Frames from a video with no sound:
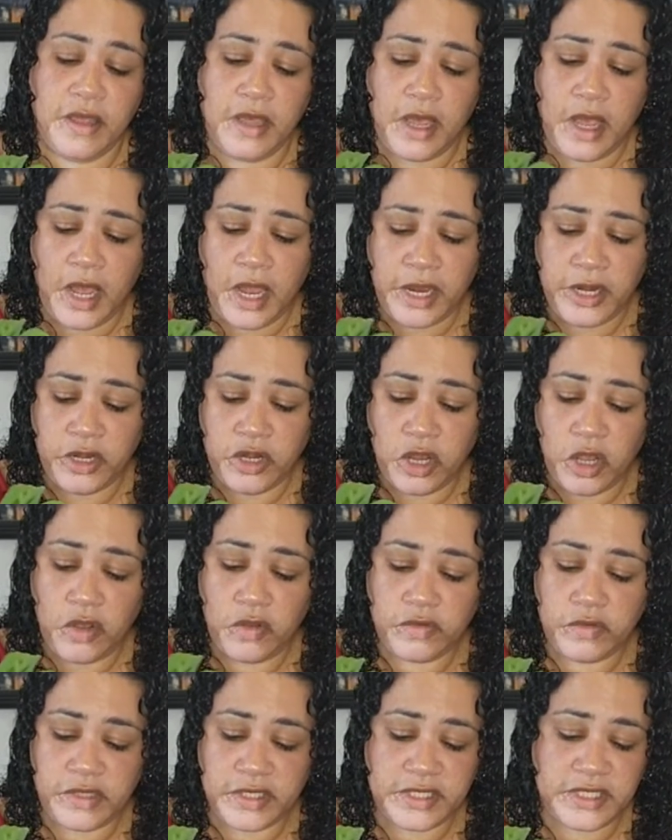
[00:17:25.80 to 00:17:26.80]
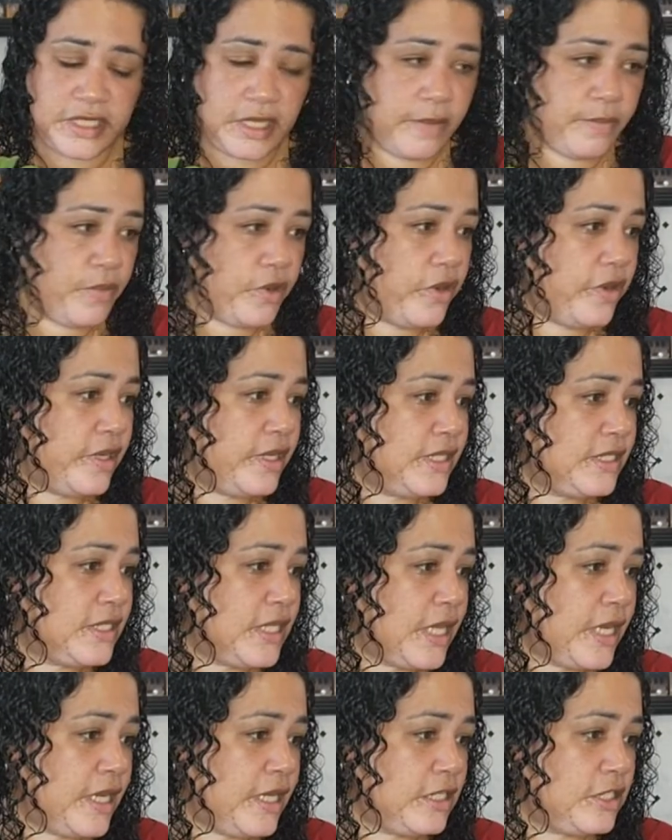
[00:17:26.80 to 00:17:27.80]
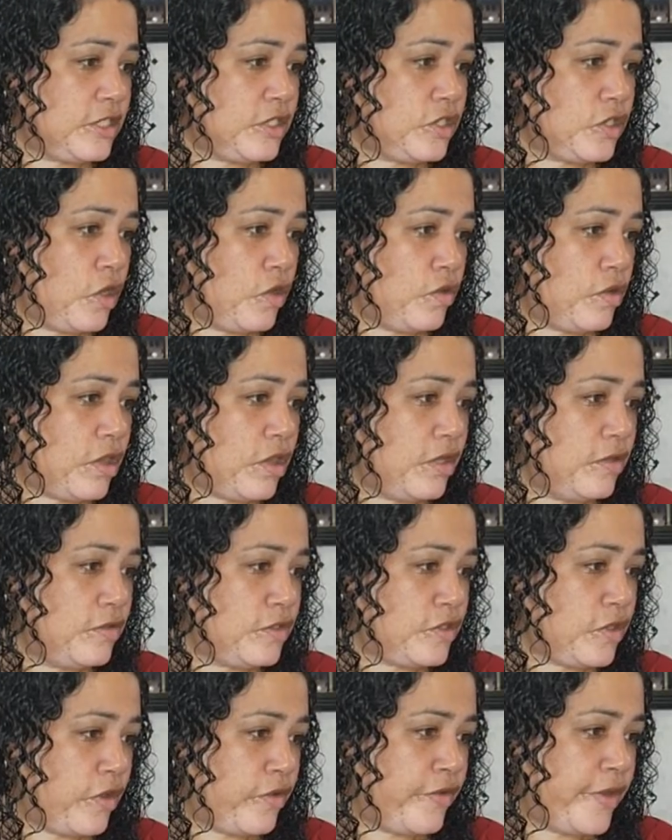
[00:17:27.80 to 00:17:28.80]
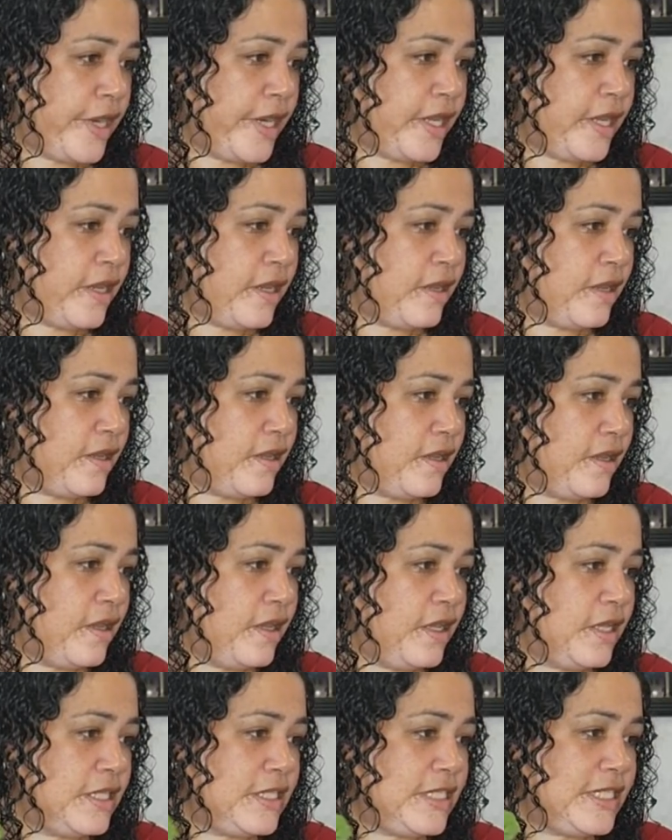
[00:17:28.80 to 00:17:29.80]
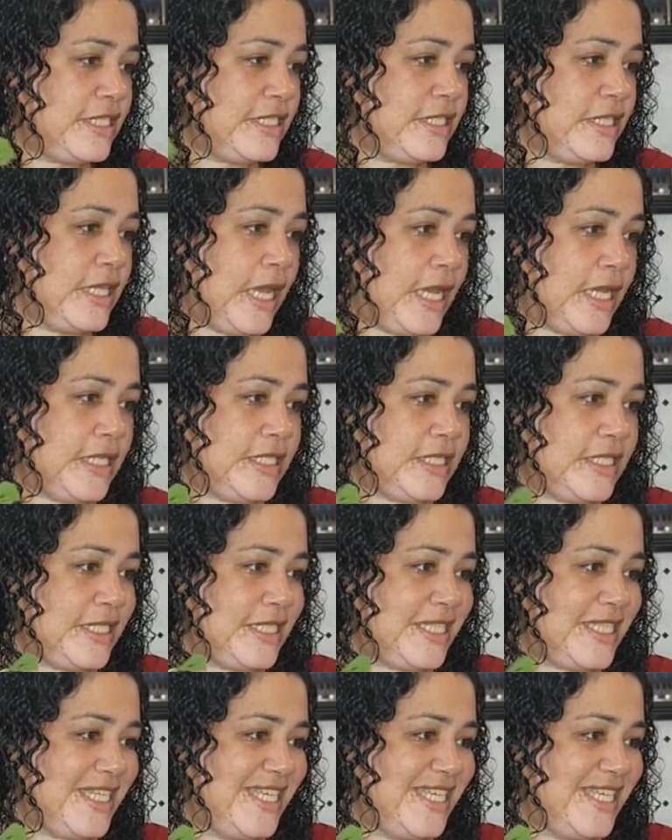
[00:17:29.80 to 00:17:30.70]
I know December is getting so close already. It's nuts.